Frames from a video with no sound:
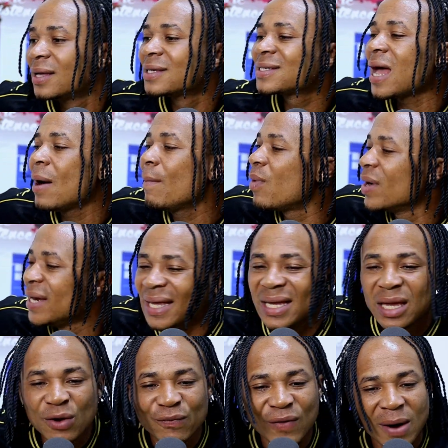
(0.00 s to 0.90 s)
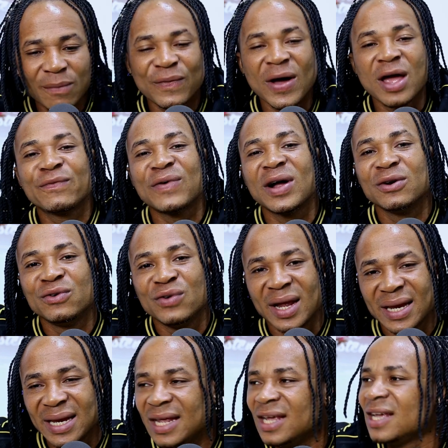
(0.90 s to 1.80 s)
somebody give them
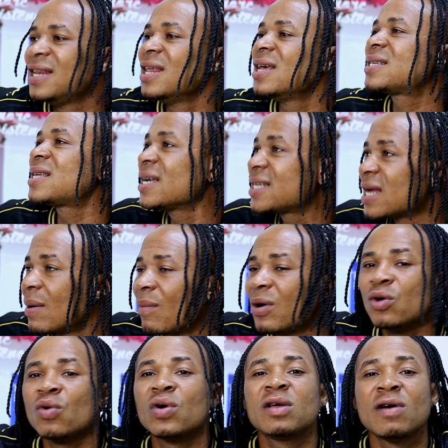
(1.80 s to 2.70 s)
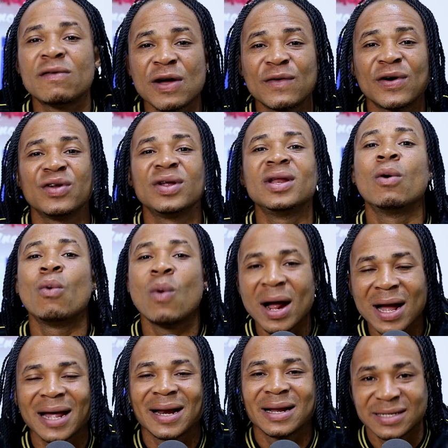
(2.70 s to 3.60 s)
500. If they say somebody will give 500 and
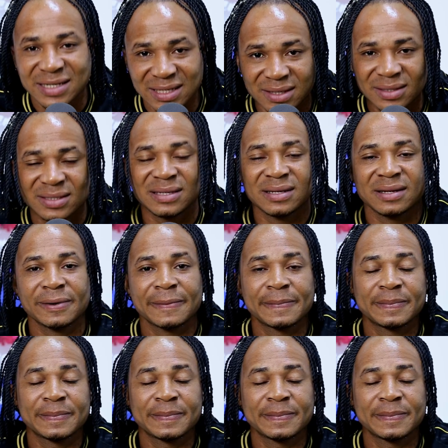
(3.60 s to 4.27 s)
one Ghana cedis,